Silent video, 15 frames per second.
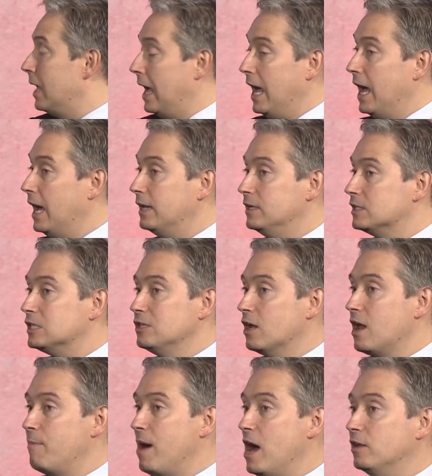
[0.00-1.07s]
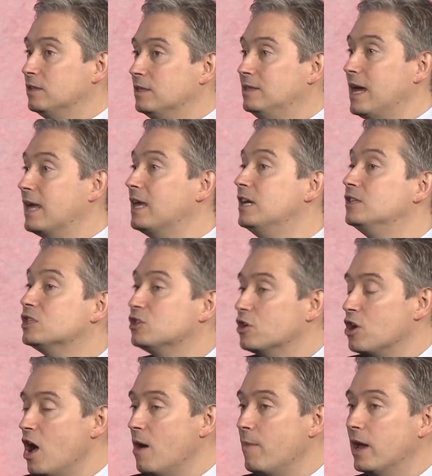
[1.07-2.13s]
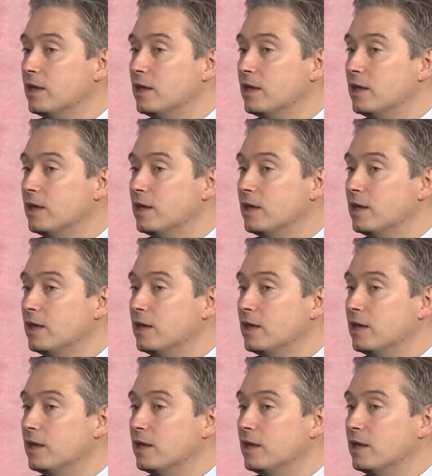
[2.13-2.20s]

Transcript: And it's not about decades to come.